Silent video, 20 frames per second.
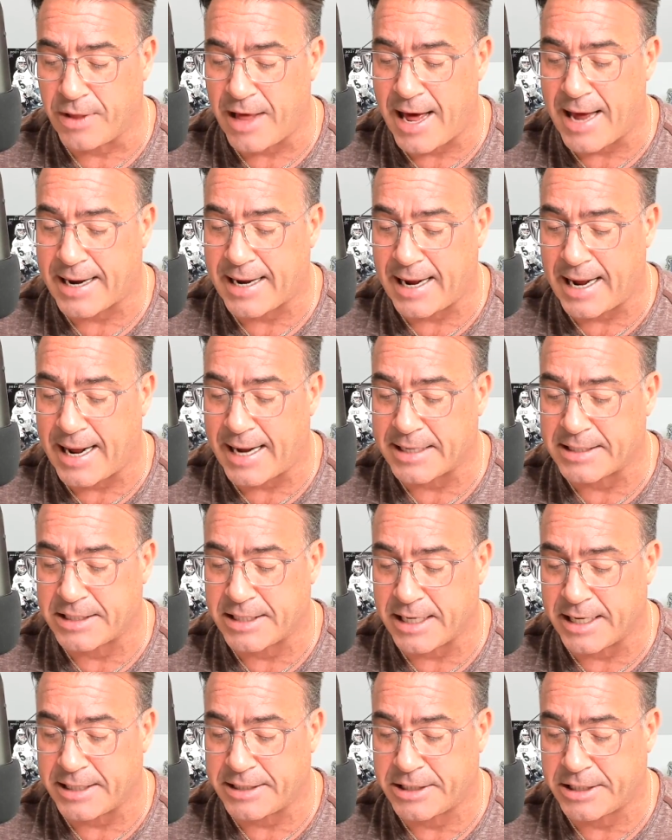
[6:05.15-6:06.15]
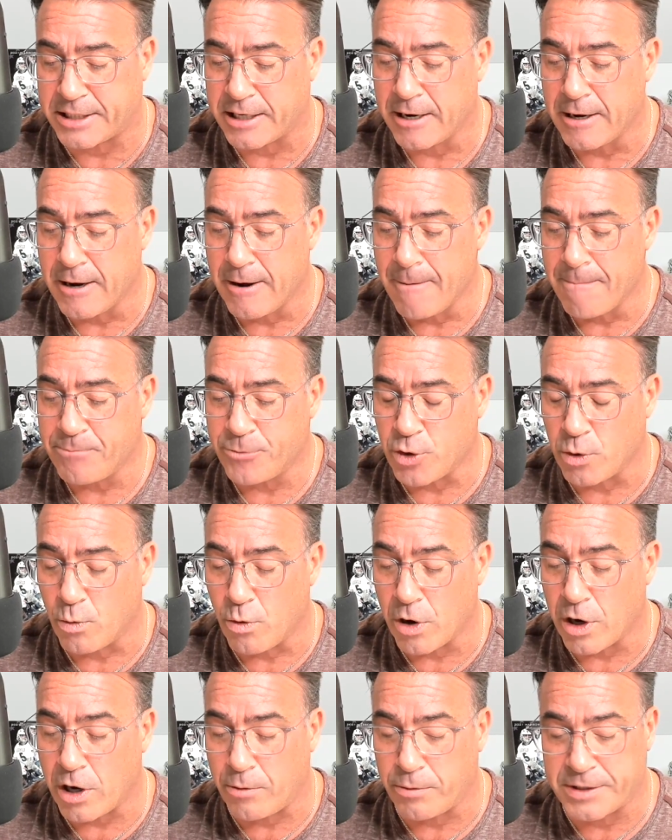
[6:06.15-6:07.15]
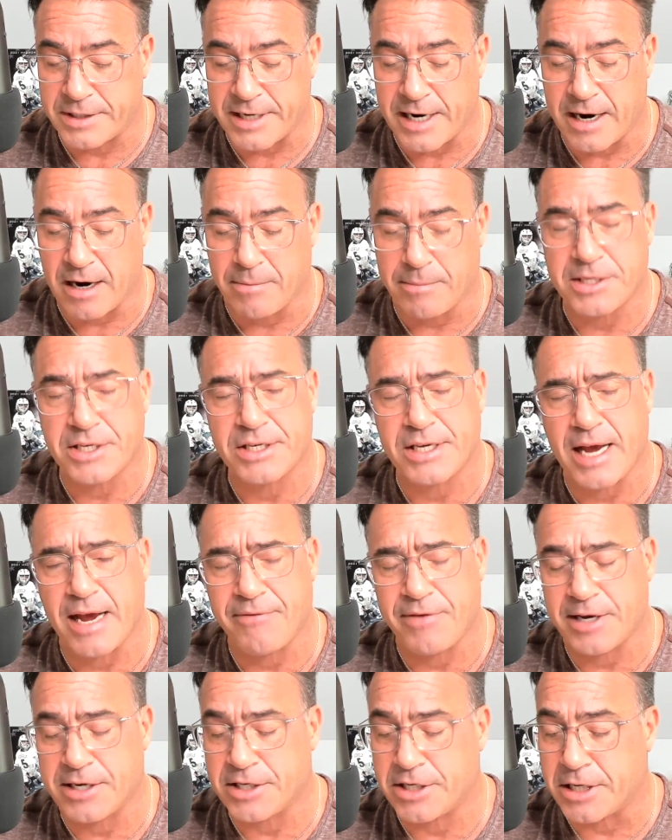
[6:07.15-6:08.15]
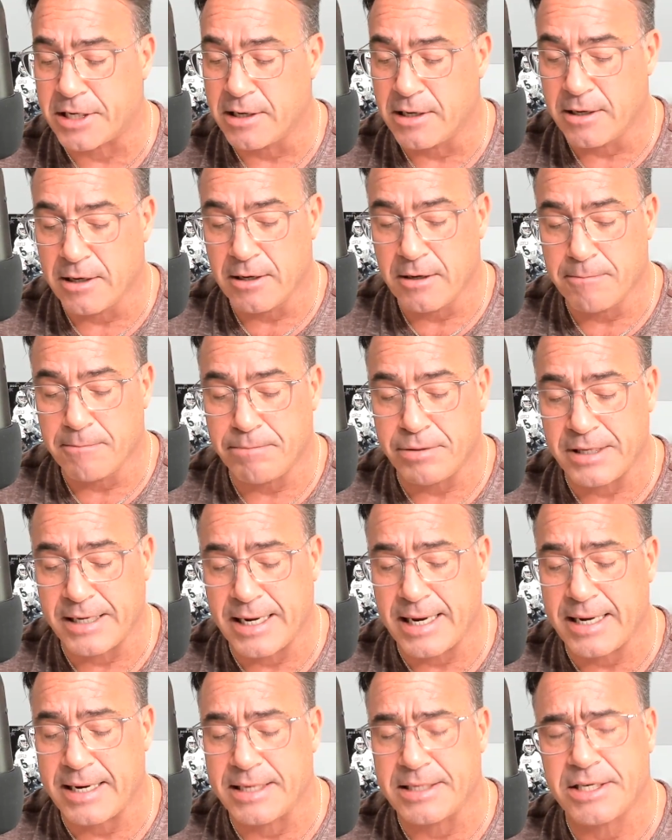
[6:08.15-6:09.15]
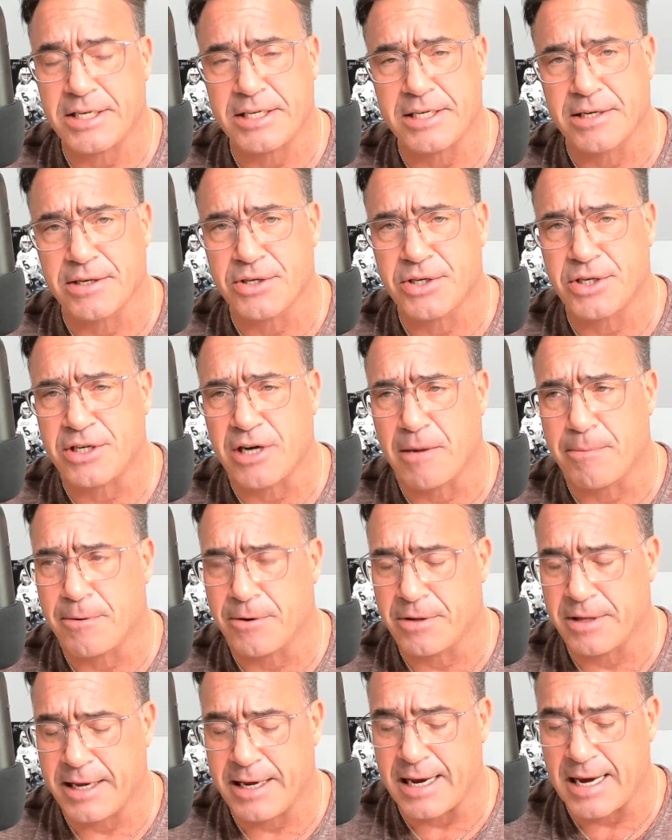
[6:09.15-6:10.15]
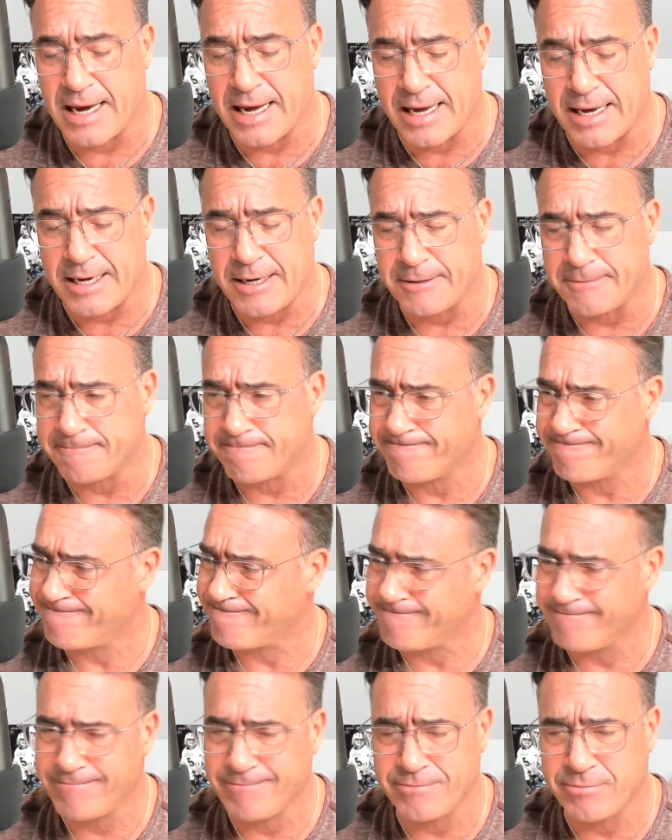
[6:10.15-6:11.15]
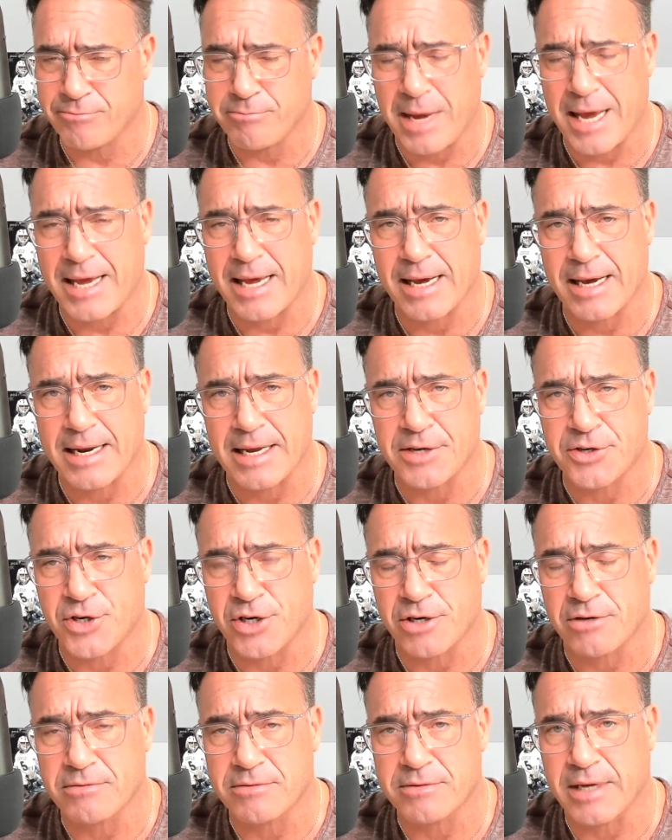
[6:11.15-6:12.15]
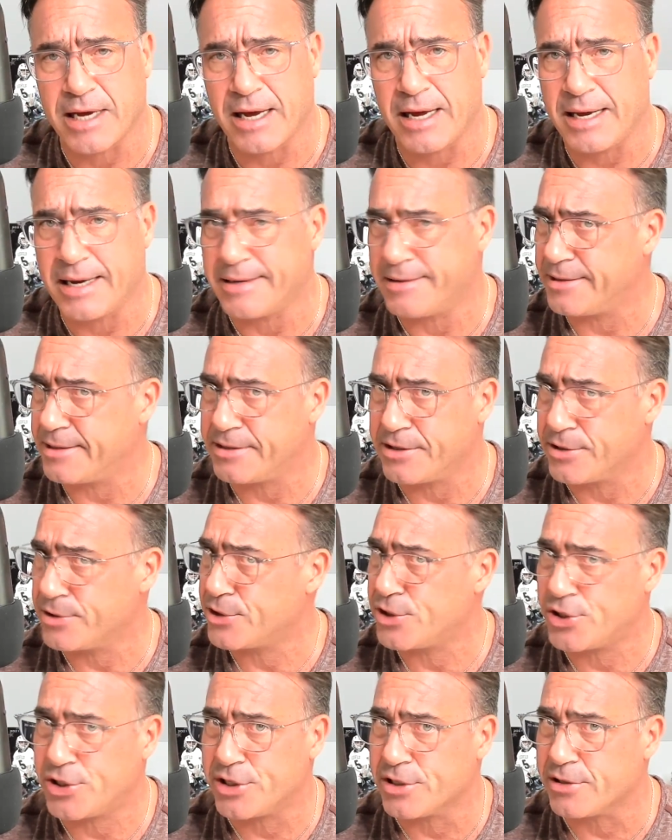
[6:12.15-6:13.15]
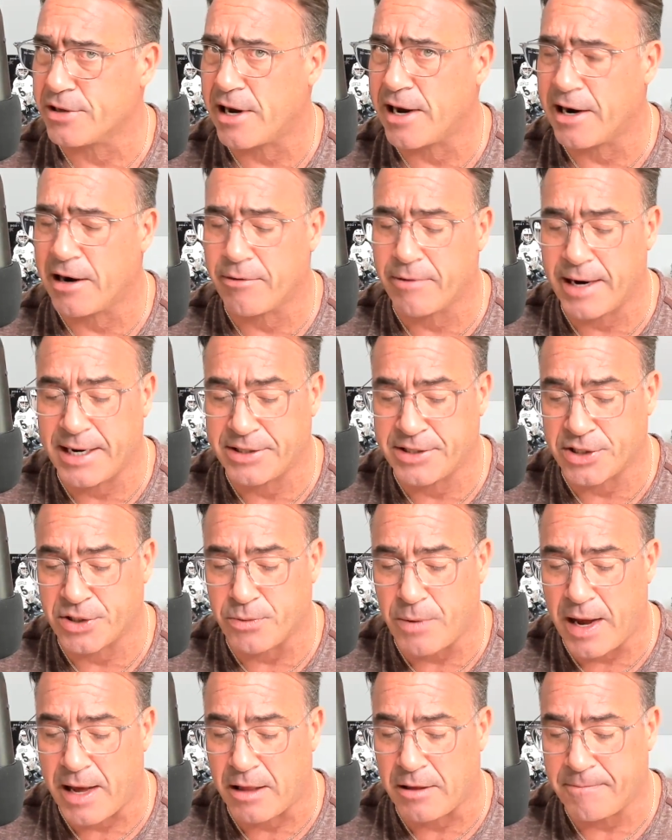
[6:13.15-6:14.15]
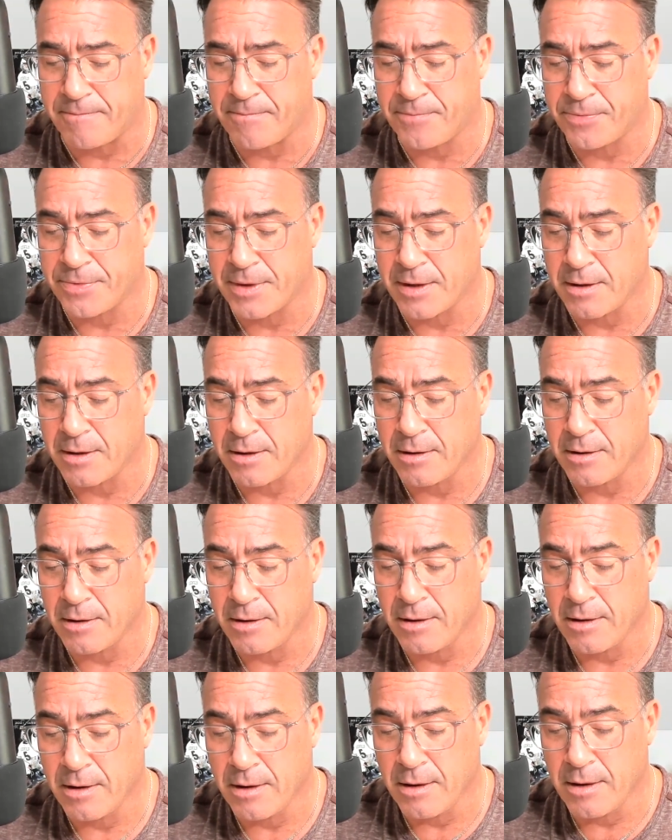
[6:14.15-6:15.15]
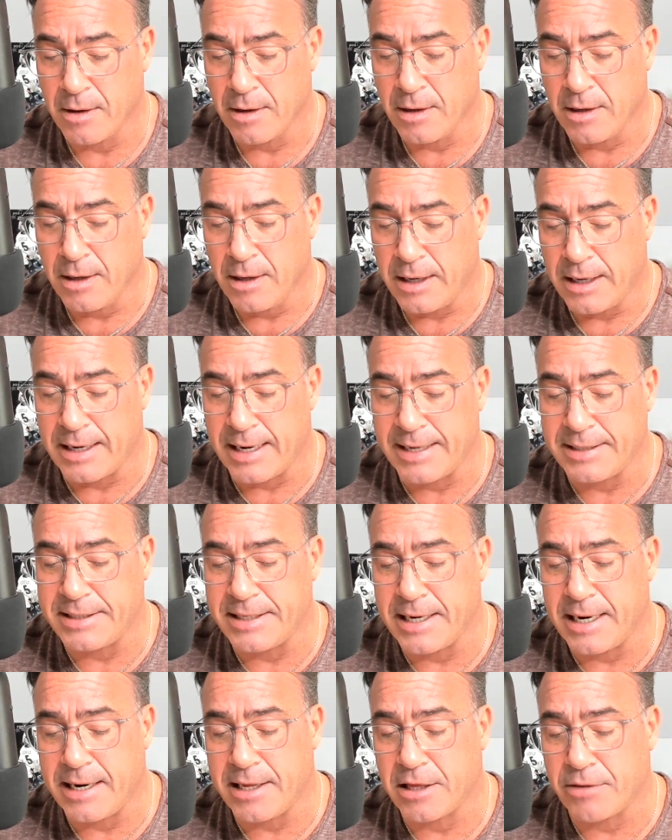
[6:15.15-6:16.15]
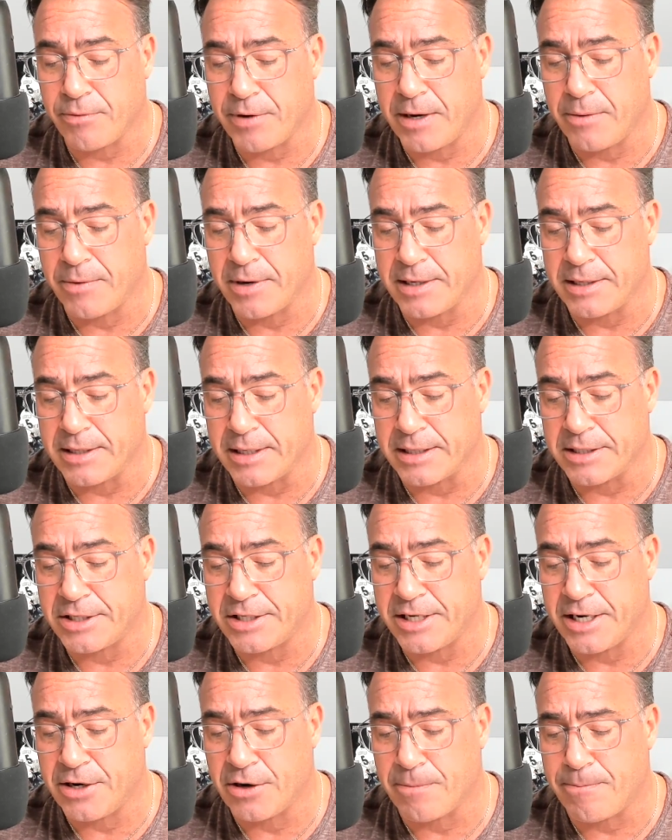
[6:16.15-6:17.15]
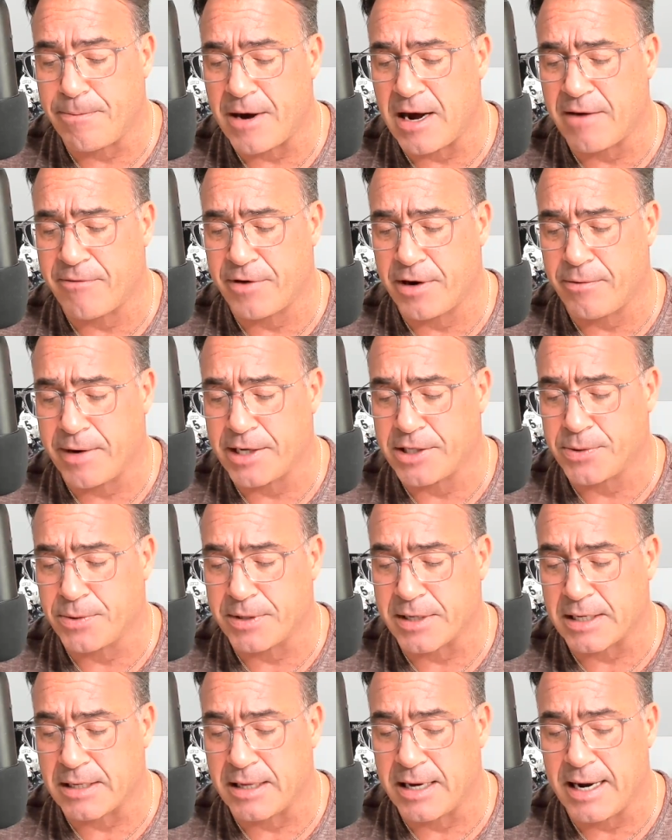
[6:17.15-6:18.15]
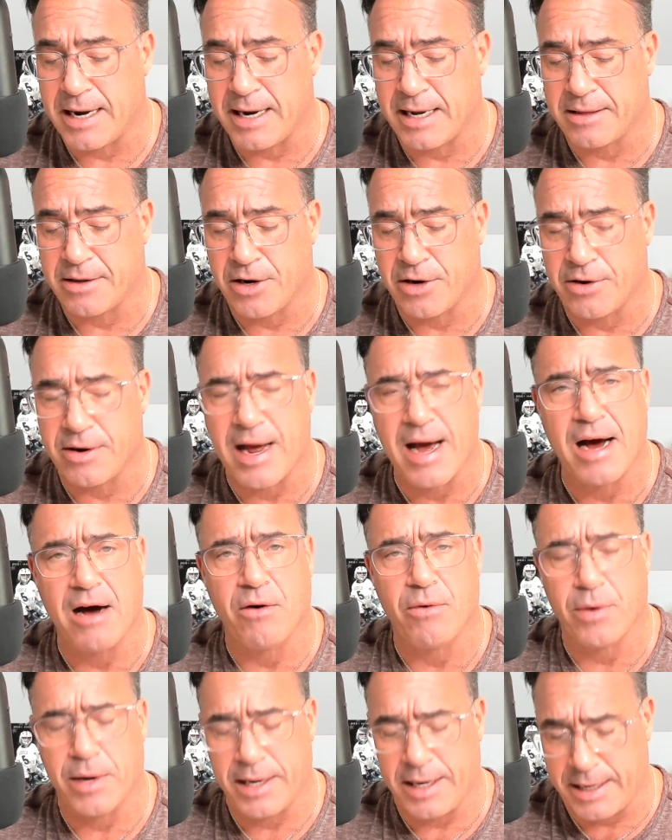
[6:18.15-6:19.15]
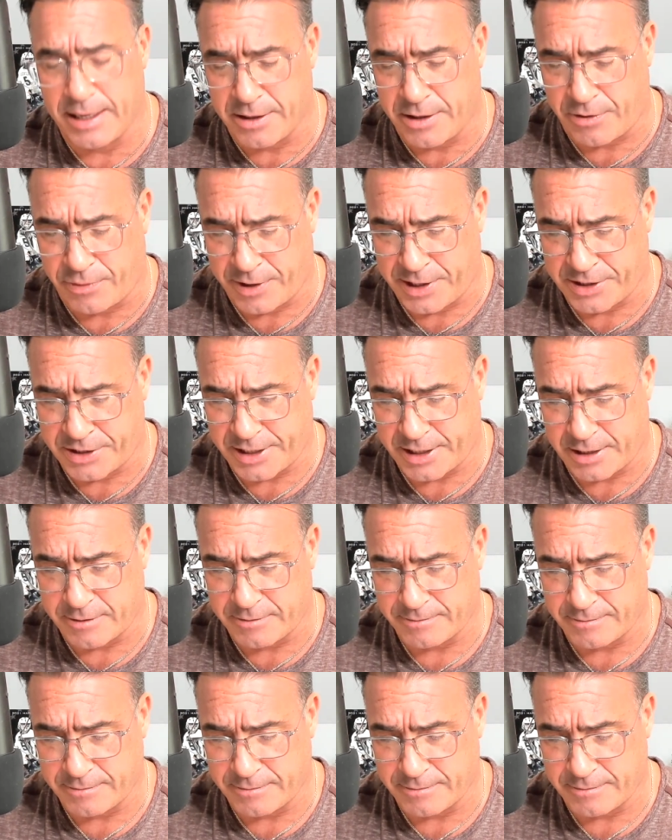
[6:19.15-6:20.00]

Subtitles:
lack access to work retirement savings plan is still stubbornly high, making it easier. And there's still IRAs as well. In 1983, when senior poverty rates were declining, they're now increasing.